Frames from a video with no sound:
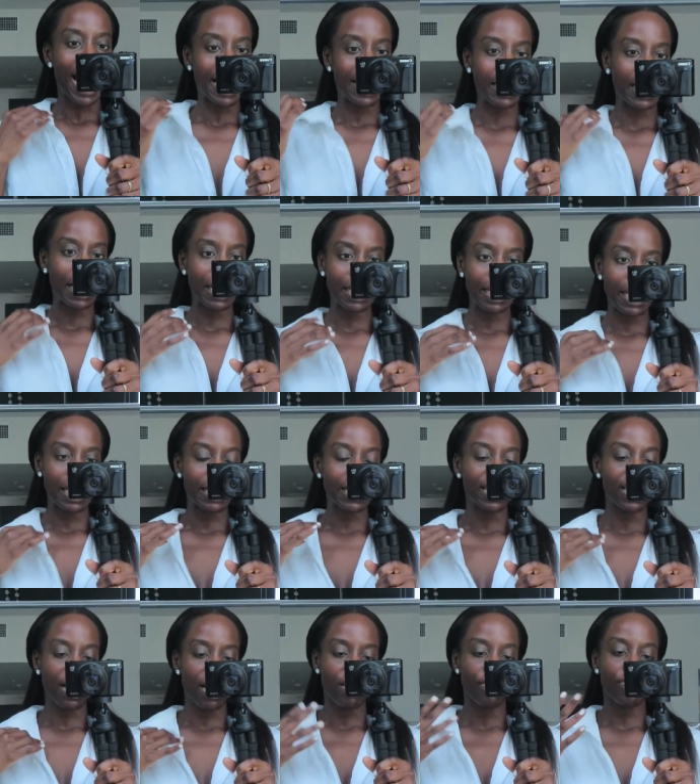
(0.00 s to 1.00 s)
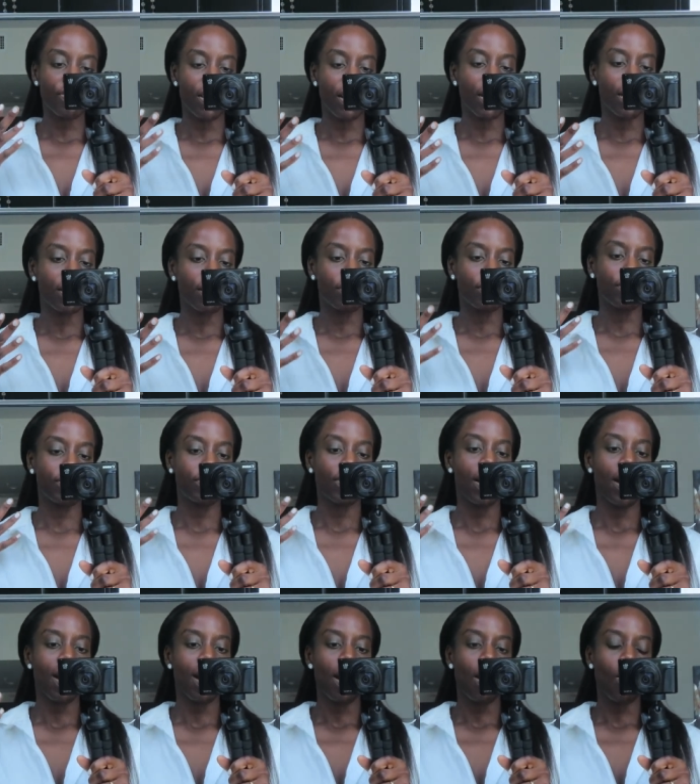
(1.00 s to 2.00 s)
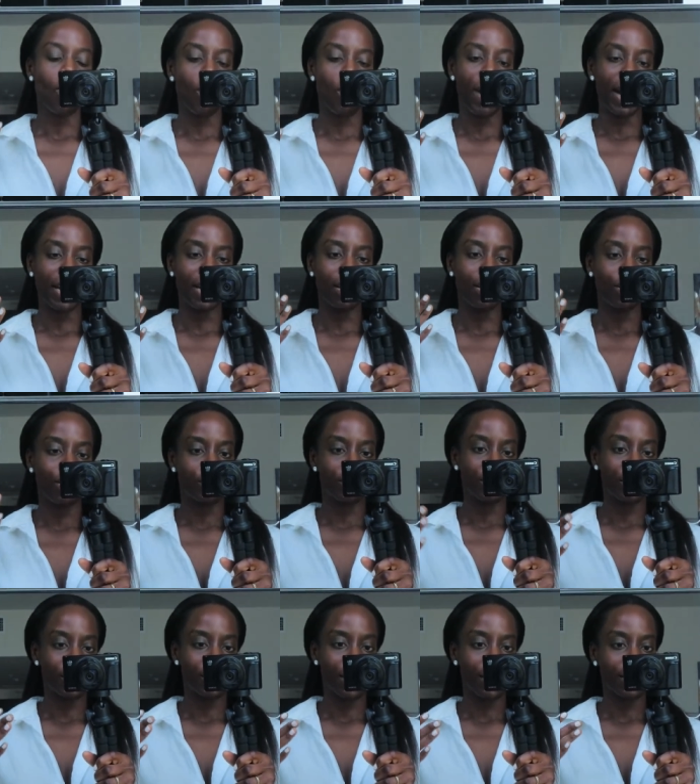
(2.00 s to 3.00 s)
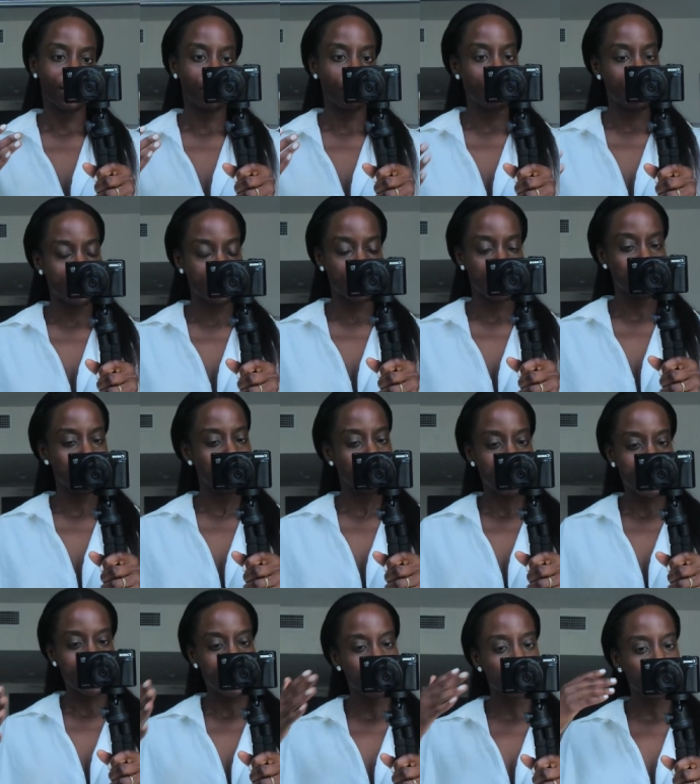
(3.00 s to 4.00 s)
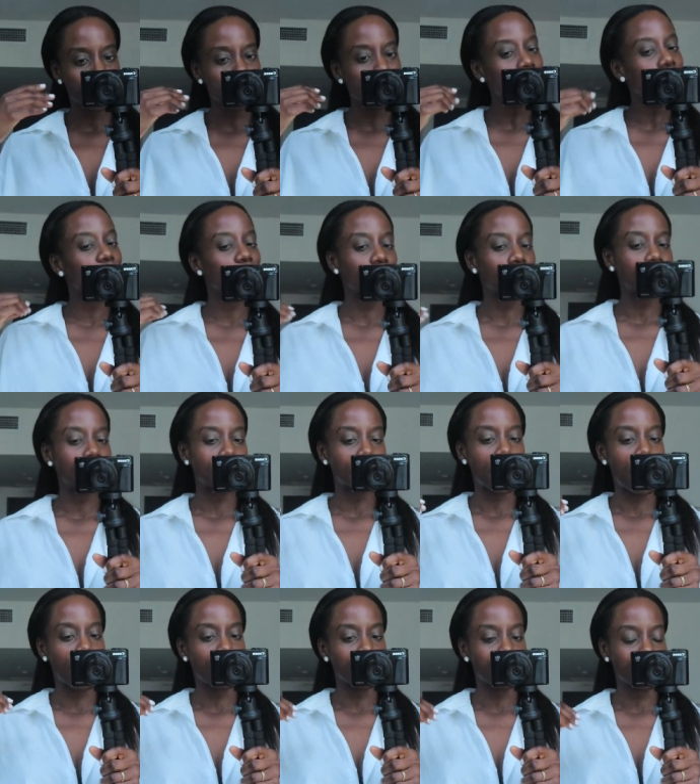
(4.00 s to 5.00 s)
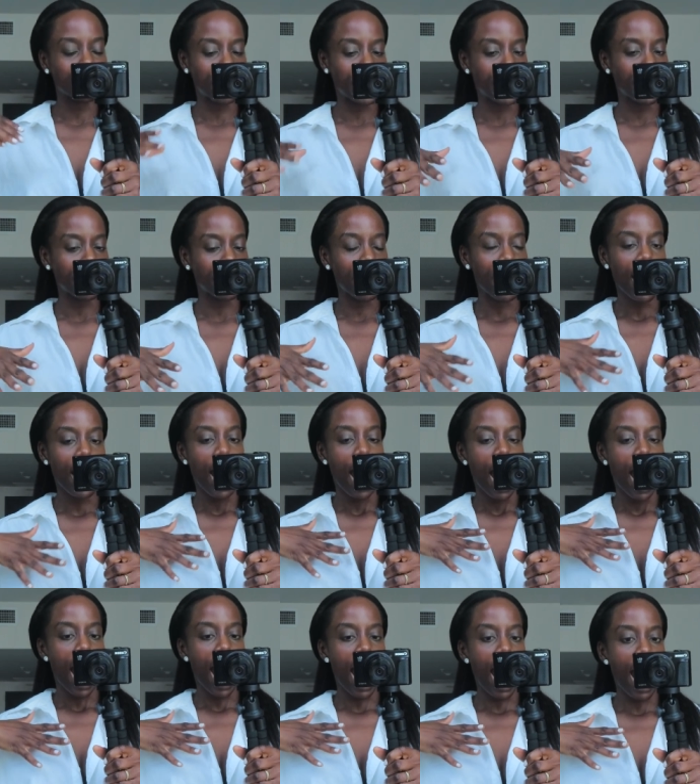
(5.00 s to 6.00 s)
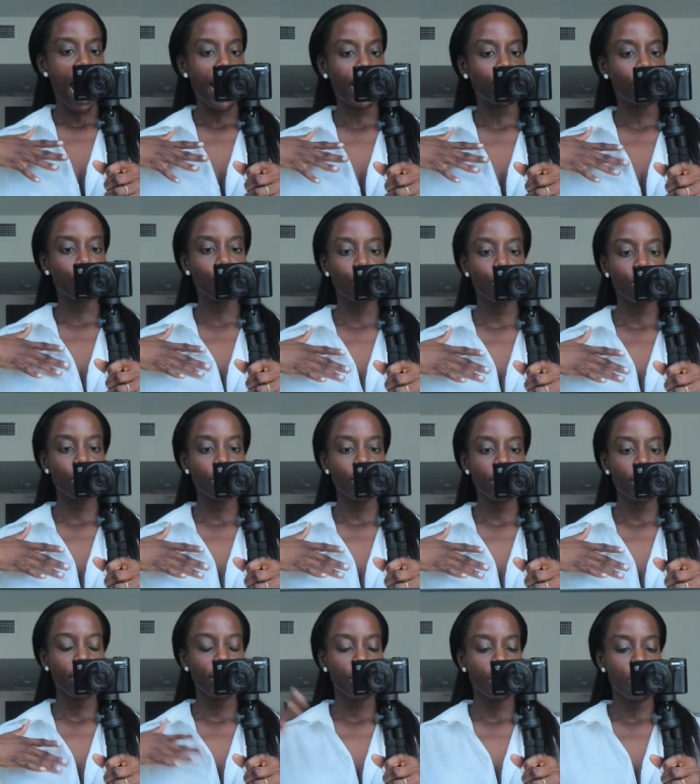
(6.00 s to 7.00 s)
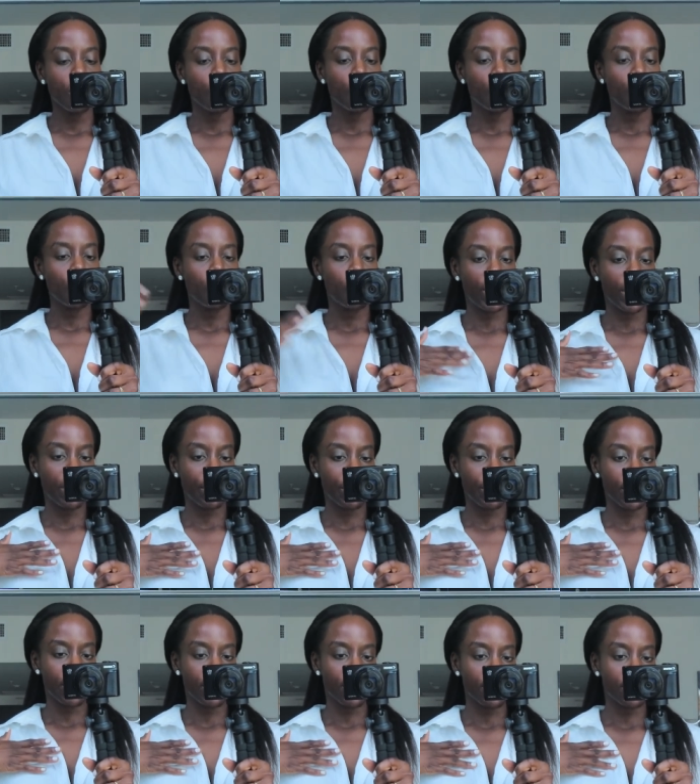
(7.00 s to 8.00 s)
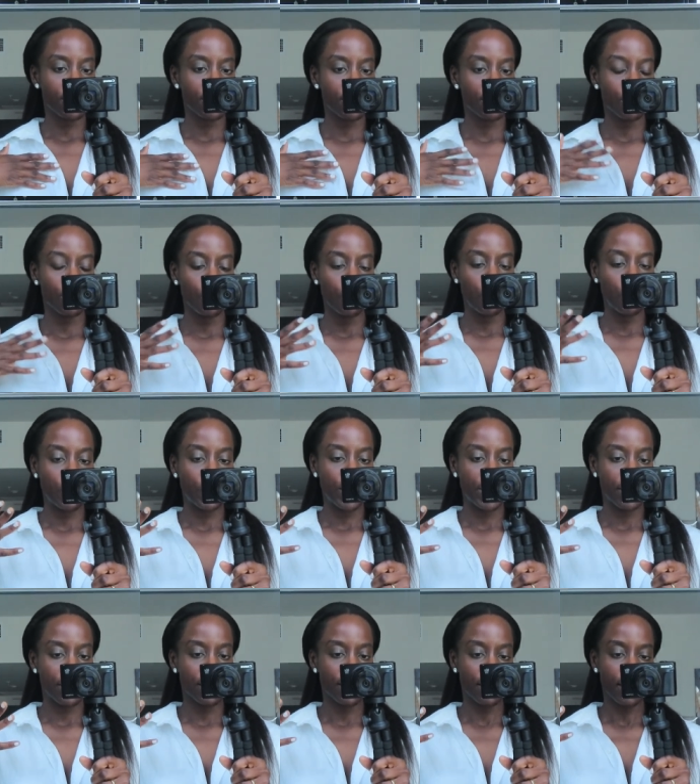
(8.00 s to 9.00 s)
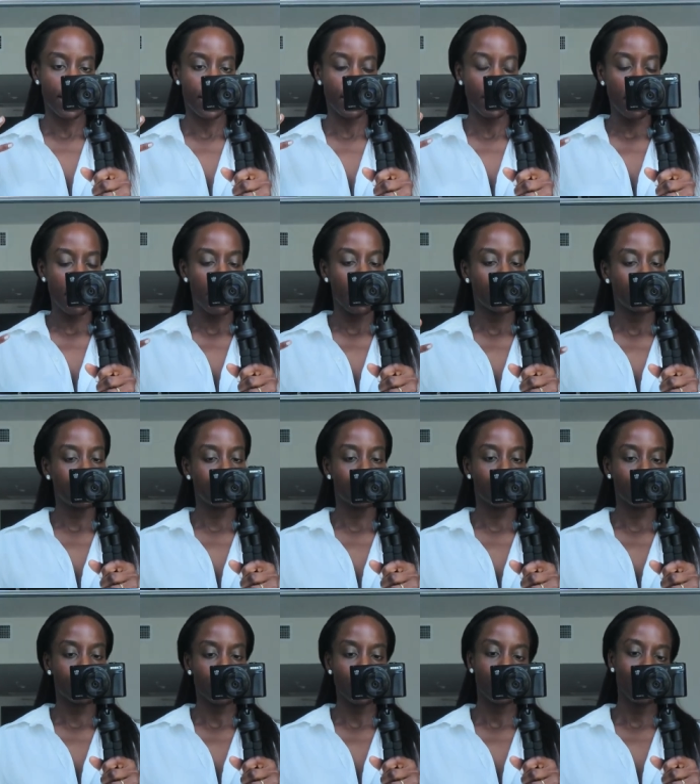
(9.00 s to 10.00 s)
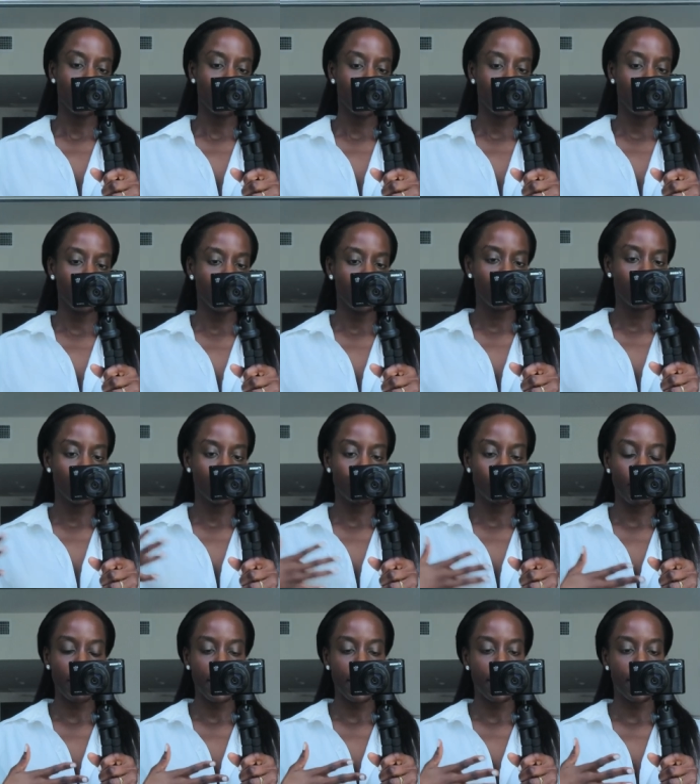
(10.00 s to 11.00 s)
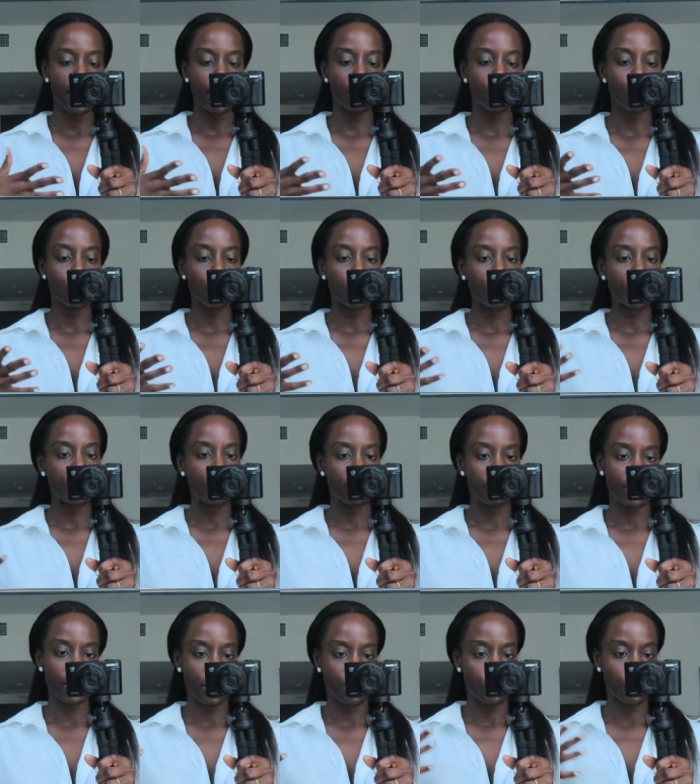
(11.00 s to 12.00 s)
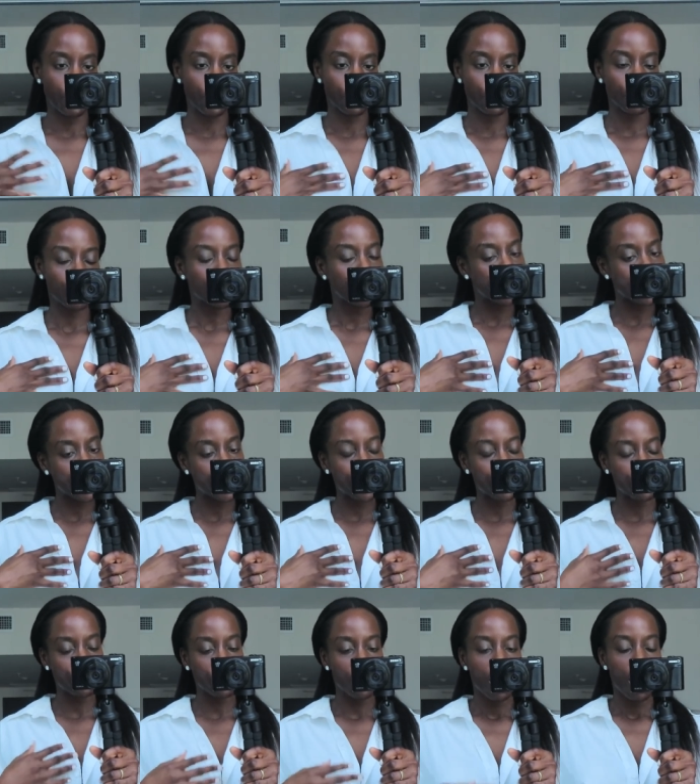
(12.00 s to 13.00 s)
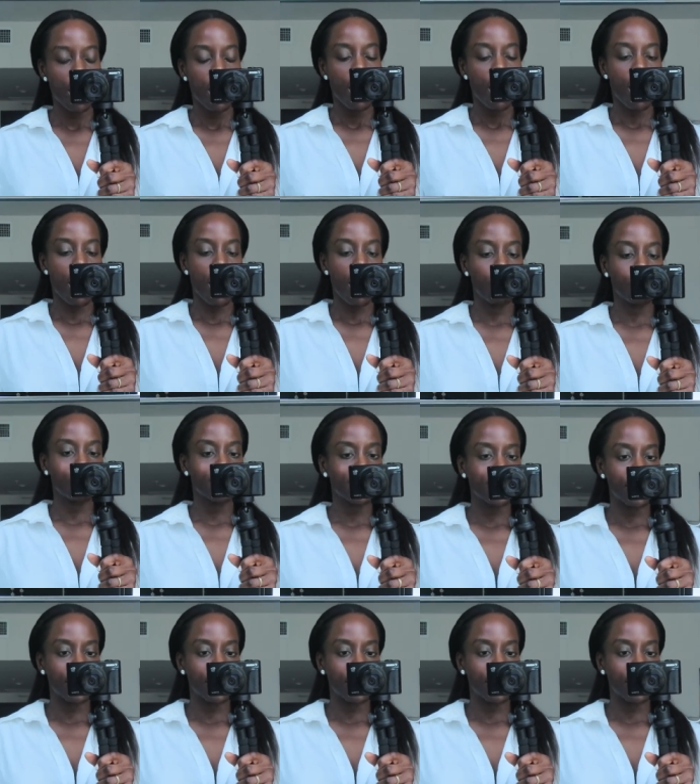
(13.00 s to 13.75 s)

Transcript: I can't get enough of white oversized button ups because they're so versatile. Like I usually wear this with like, you know, skinny jeans, pants, or even like with a skirt um,